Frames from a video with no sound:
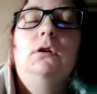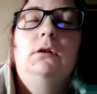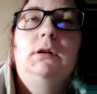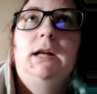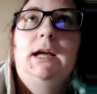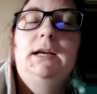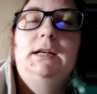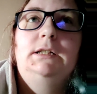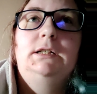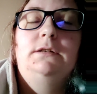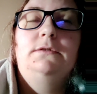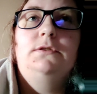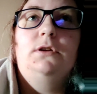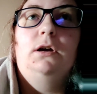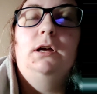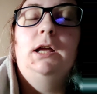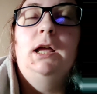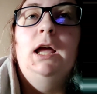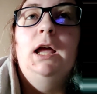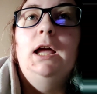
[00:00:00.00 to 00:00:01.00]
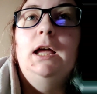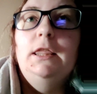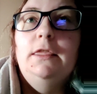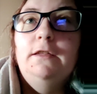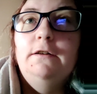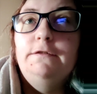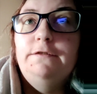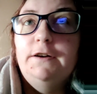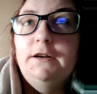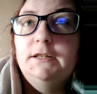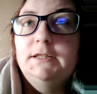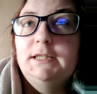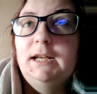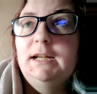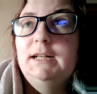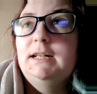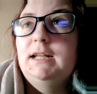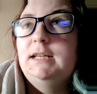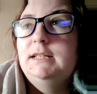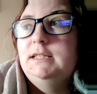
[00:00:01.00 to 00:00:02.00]
not negative, sorry, the first
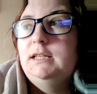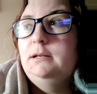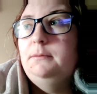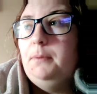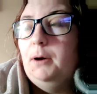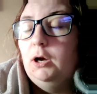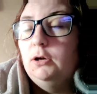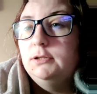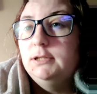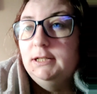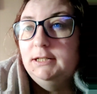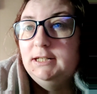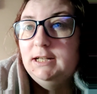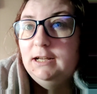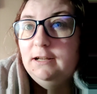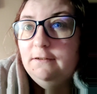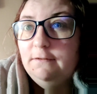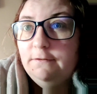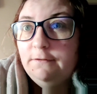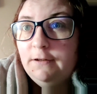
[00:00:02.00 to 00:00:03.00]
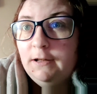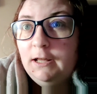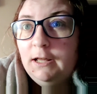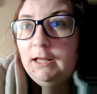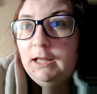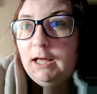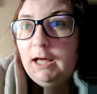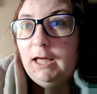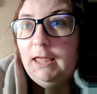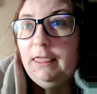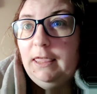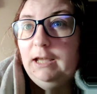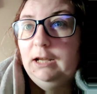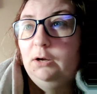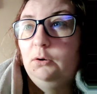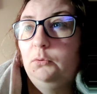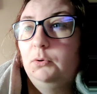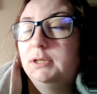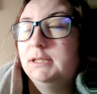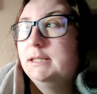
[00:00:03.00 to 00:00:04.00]
day I tested positive, I
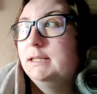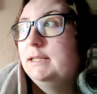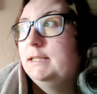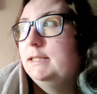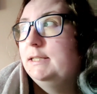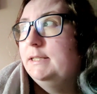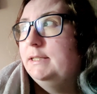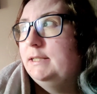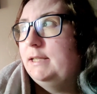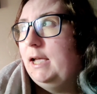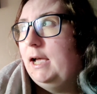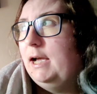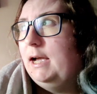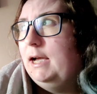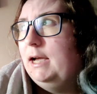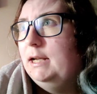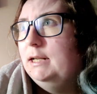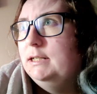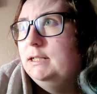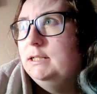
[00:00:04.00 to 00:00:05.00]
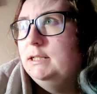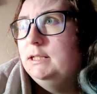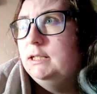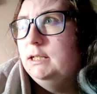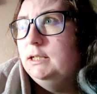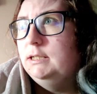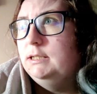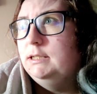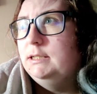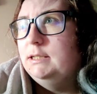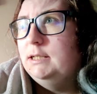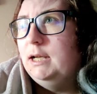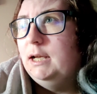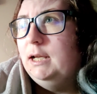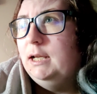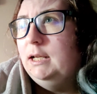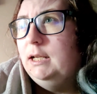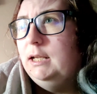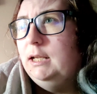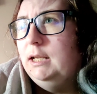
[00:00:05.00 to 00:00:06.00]
think was Saturday,
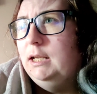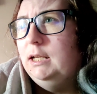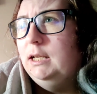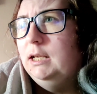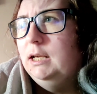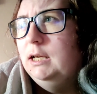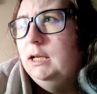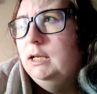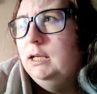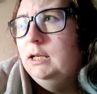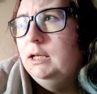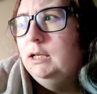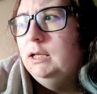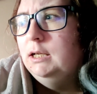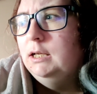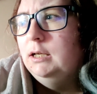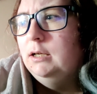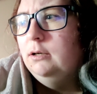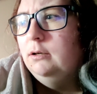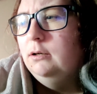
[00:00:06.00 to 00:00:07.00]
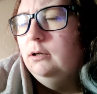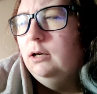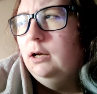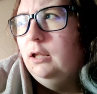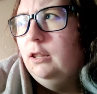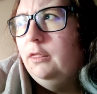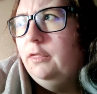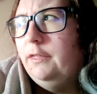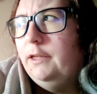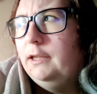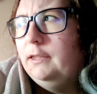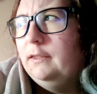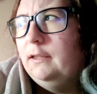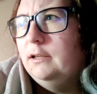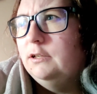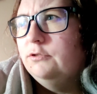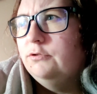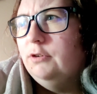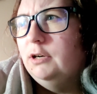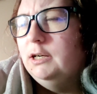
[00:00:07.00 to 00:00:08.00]
I think
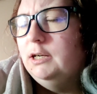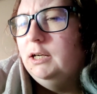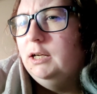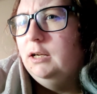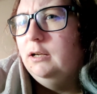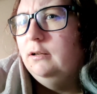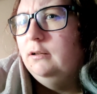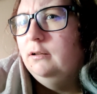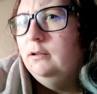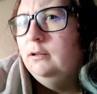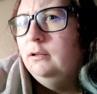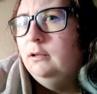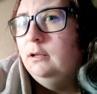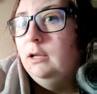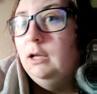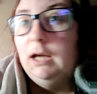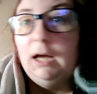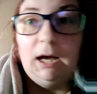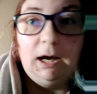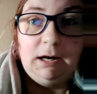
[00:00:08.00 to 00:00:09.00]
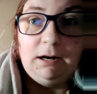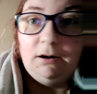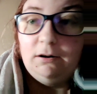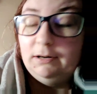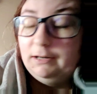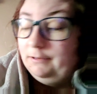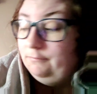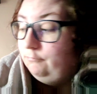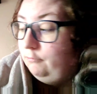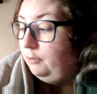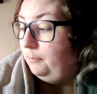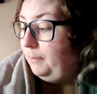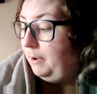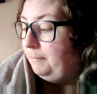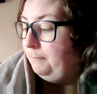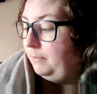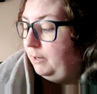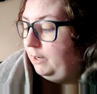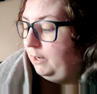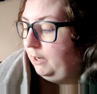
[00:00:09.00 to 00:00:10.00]
that's right, I can't even
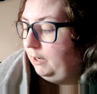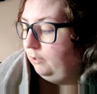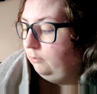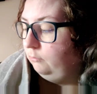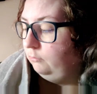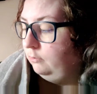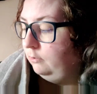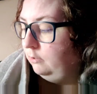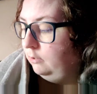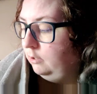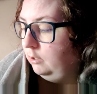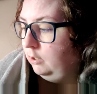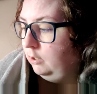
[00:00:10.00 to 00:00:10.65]
remember now,